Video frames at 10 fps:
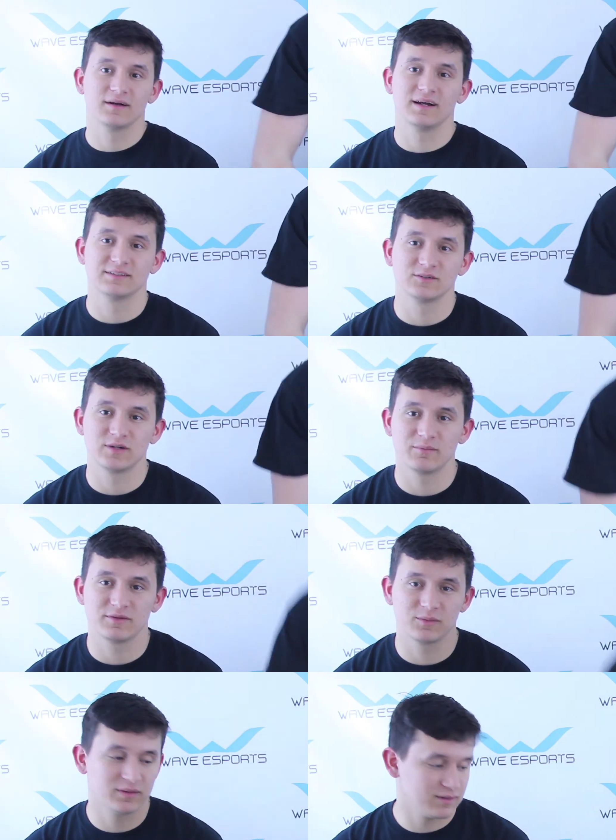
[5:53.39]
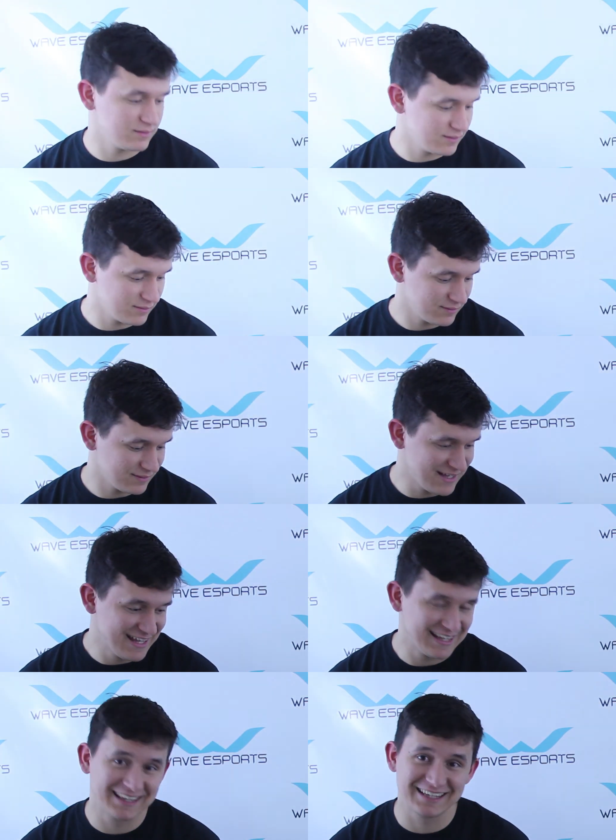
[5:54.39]
Alright, so drop. You wanna...
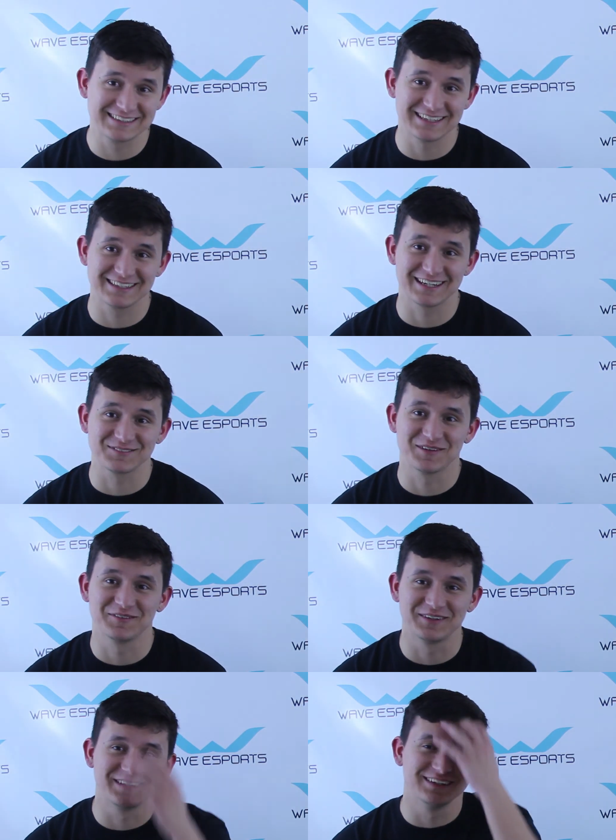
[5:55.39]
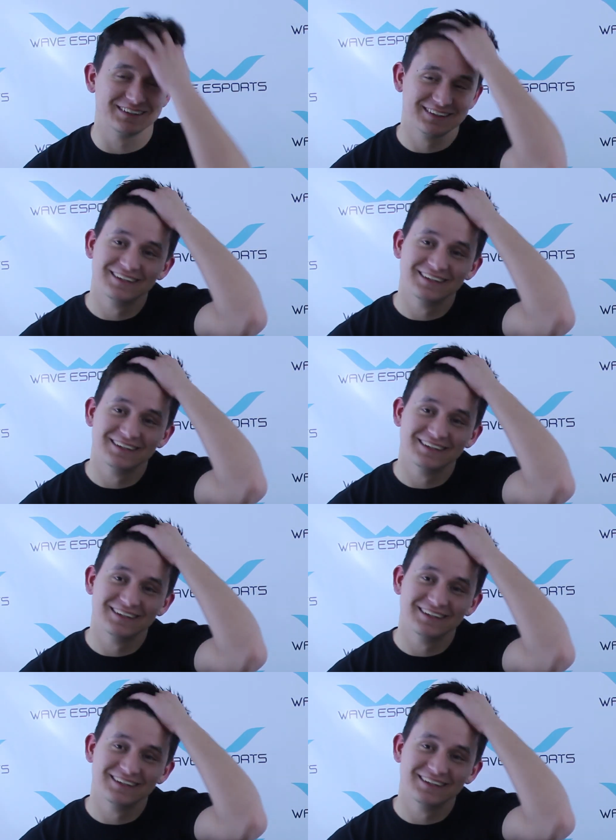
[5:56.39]
That sounds like it's rough on your knees.